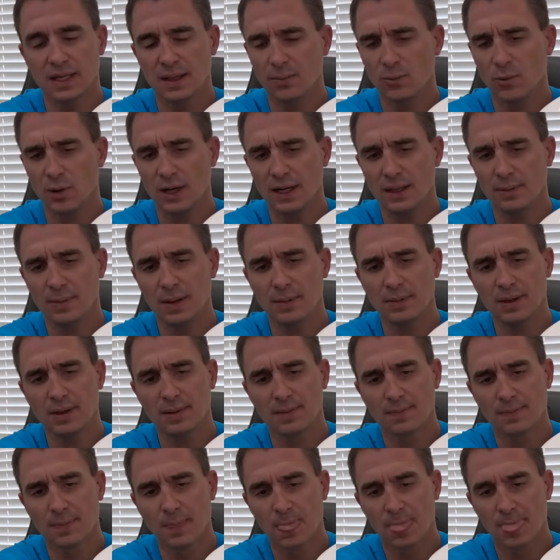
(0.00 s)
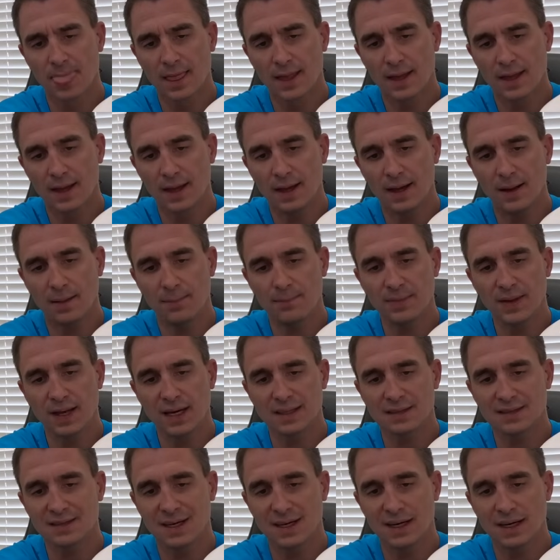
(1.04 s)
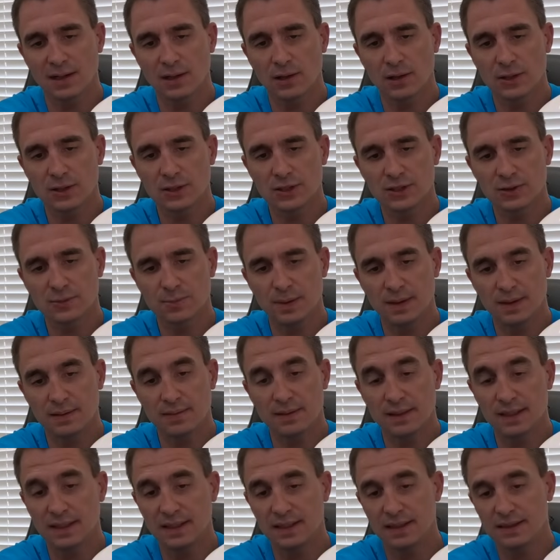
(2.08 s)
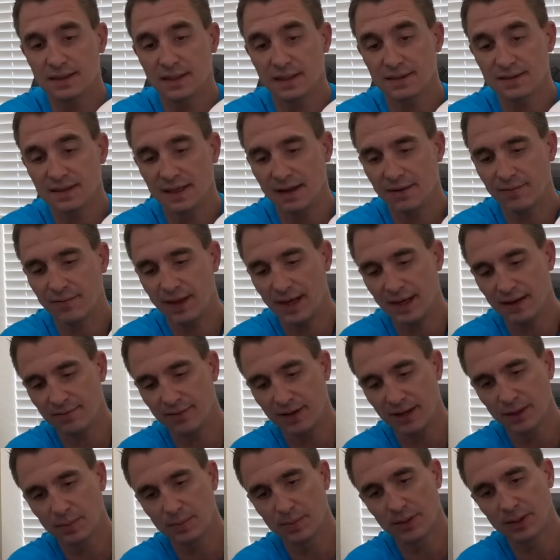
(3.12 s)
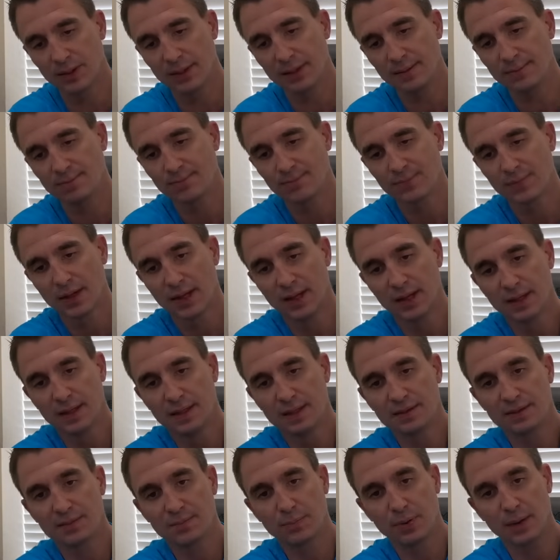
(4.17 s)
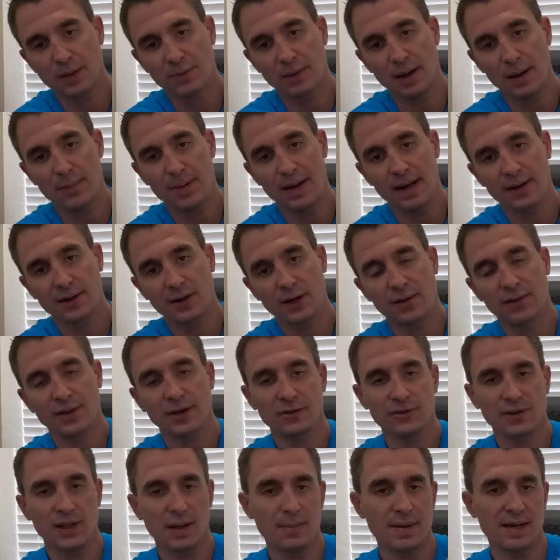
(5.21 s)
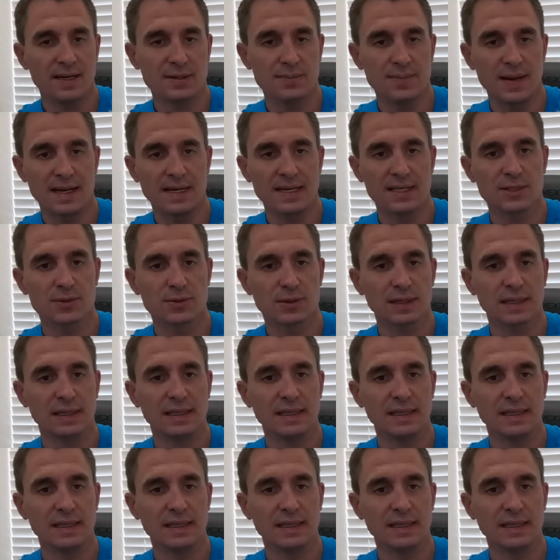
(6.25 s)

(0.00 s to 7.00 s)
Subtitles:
wide maybe. Not a ton of larges, but it does have that availability. Put it right back on there. So that makes maintenance really